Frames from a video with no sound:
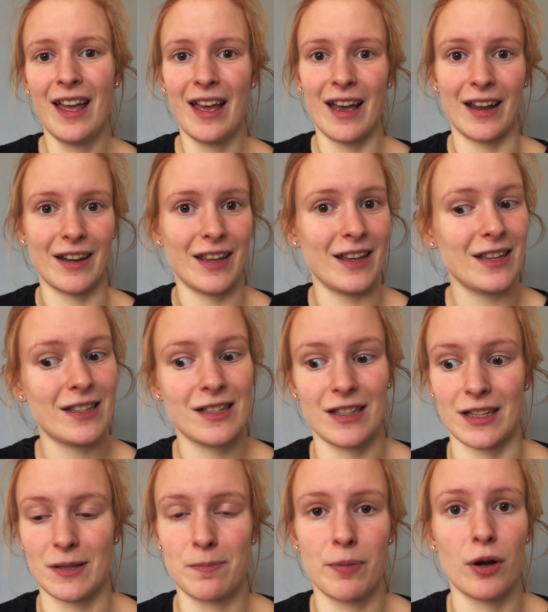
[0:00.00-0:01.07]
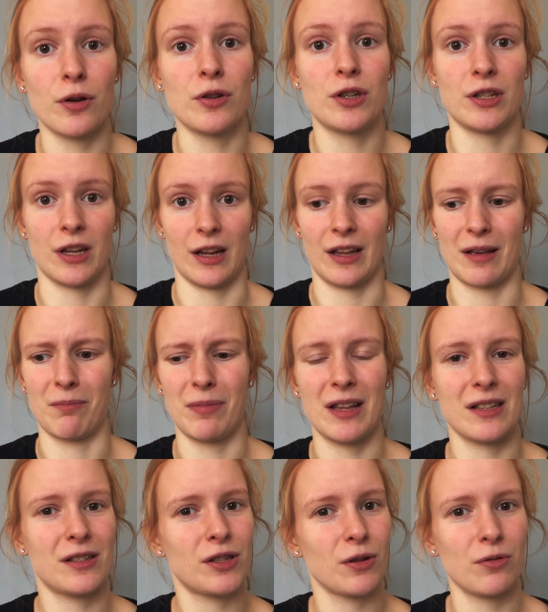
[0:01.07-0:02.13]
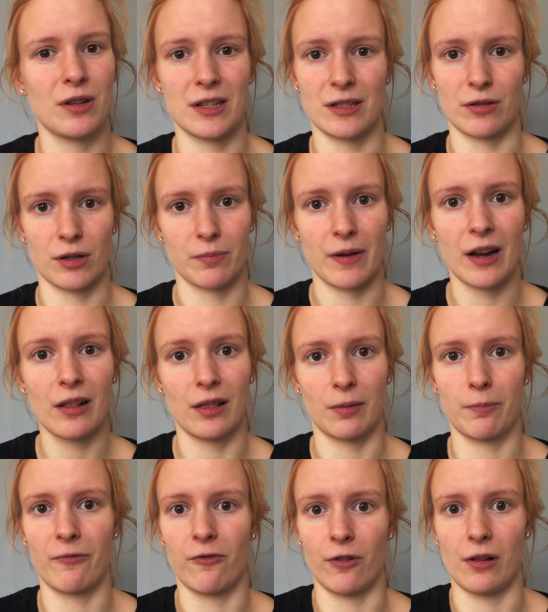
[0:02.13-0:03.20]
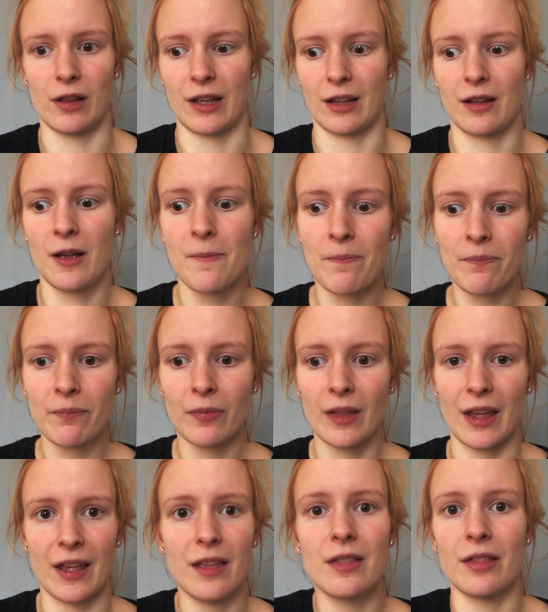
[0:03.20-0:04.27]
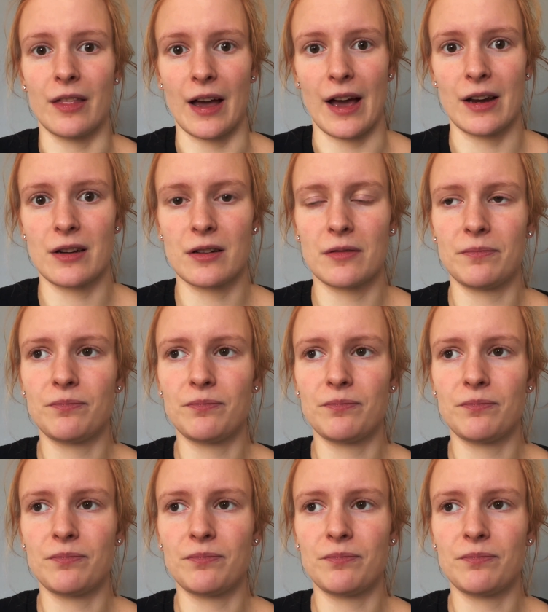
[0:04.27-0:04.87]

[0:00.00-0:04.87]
And he's just pushing and being so disrespectful, like, in that.